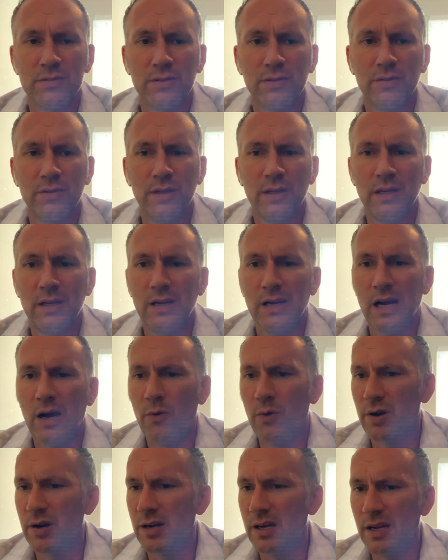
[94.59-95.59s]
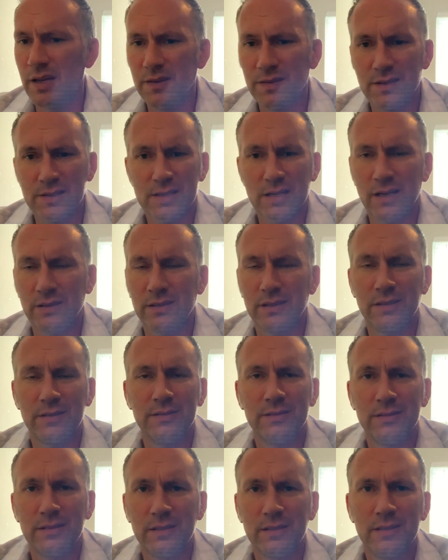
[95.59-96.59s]
So I wanted to get this out there
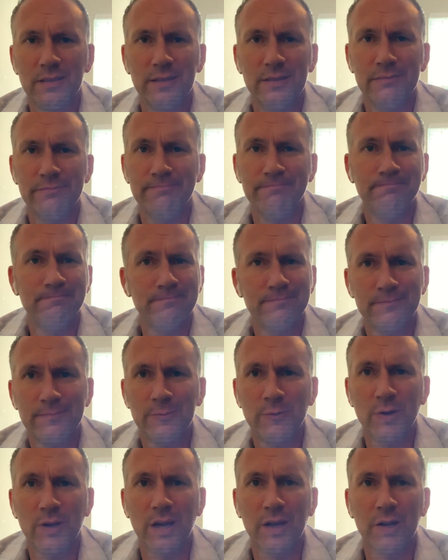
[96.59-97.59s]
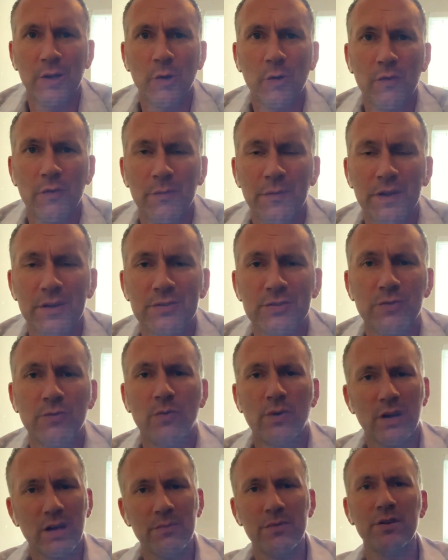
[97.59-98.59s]
to you and we'll kind of go from there. So
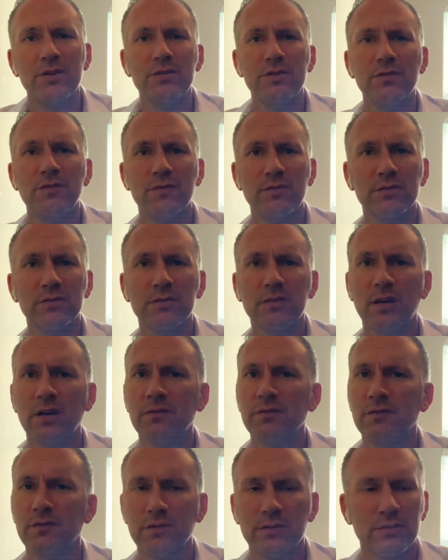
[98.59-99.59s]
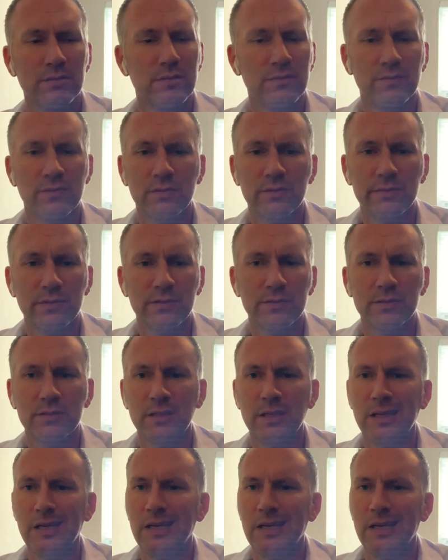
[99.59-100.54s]
what I'm going to do first off, first and foremost,